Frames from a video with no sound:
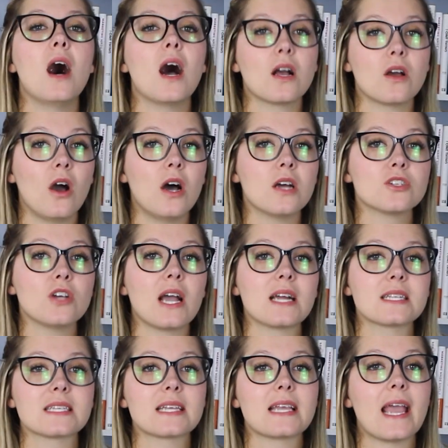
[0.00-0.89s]
A
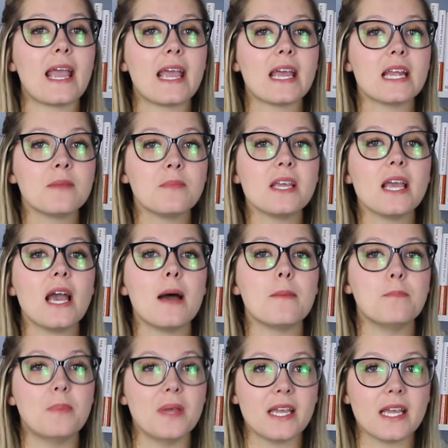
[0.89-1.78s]
contract can be
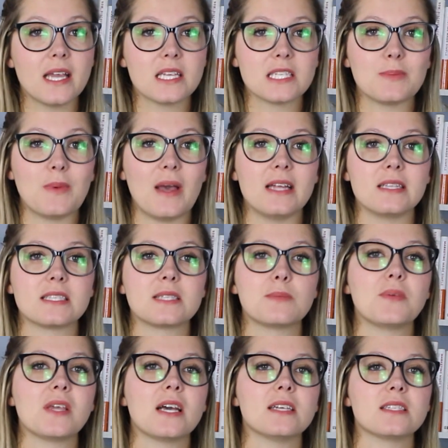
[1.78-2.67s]
a big expense
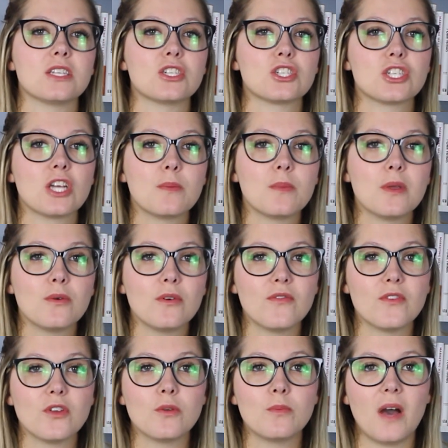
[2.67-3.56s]
because it should be
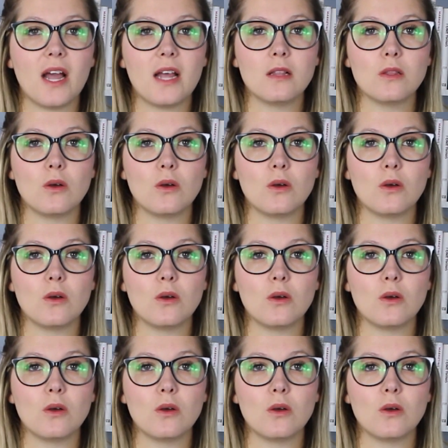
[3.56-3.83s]
reviewed by a